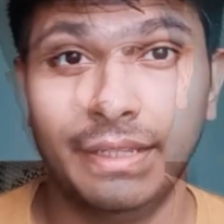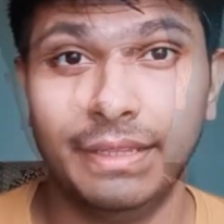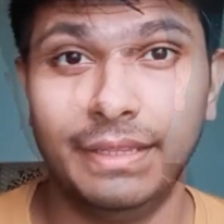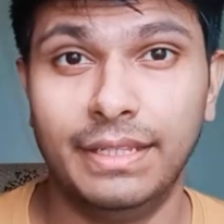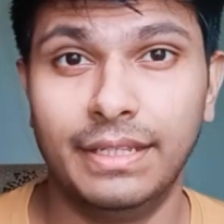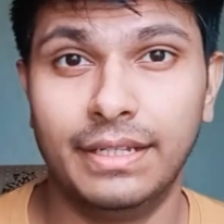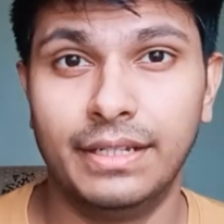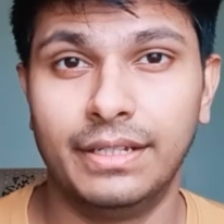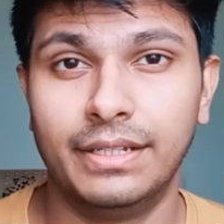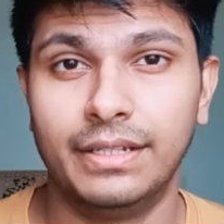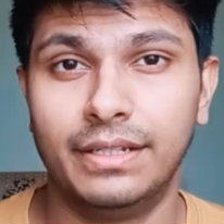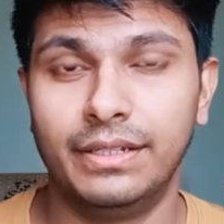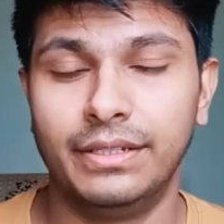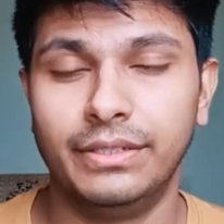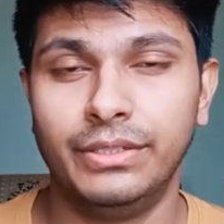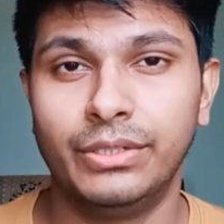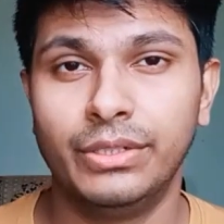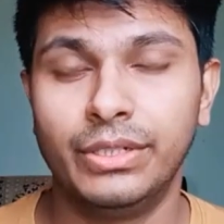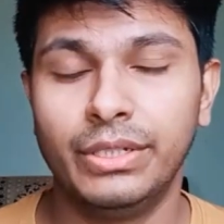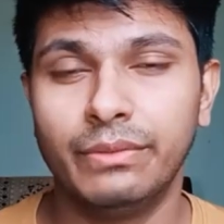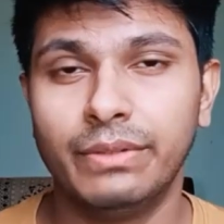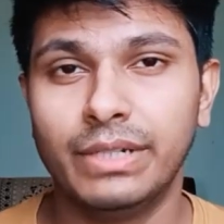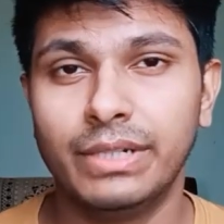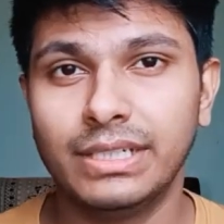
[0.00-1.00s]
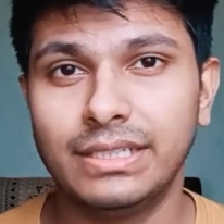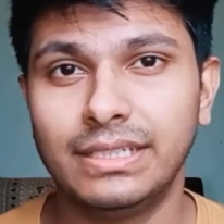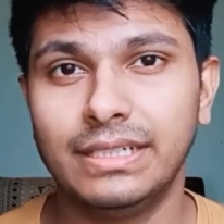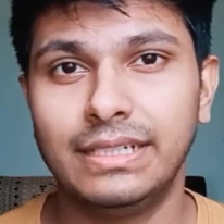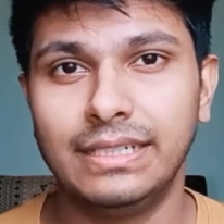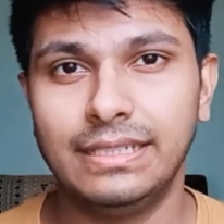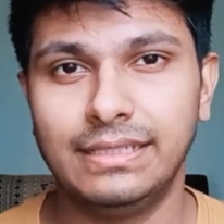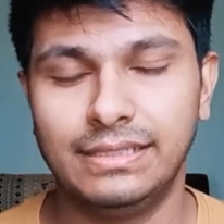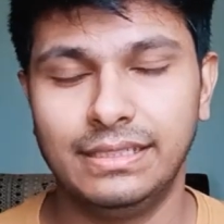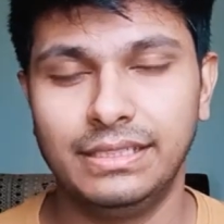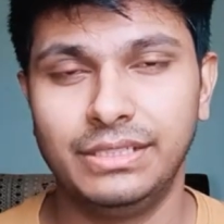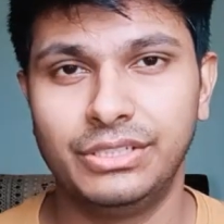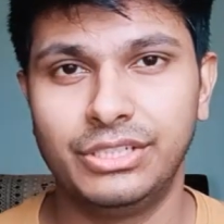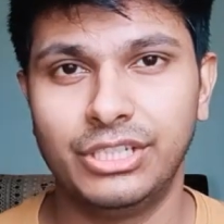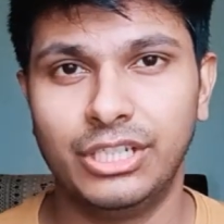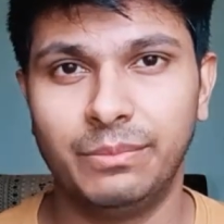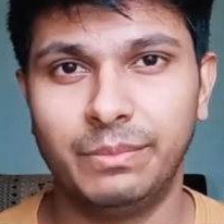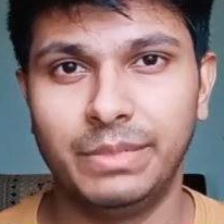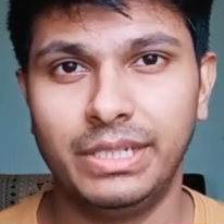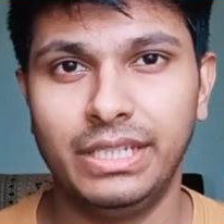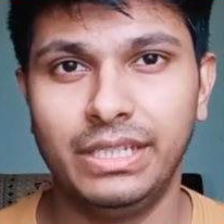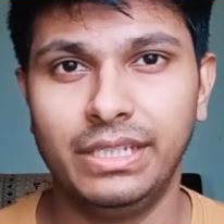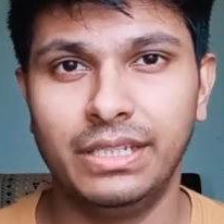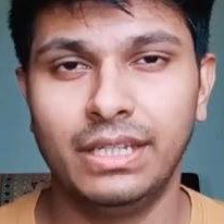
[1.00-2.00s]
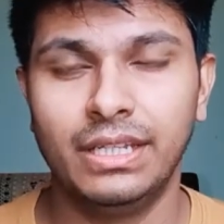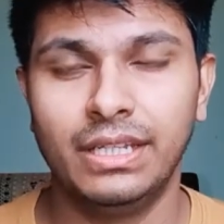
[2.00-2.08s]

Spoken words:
the universities in Germany,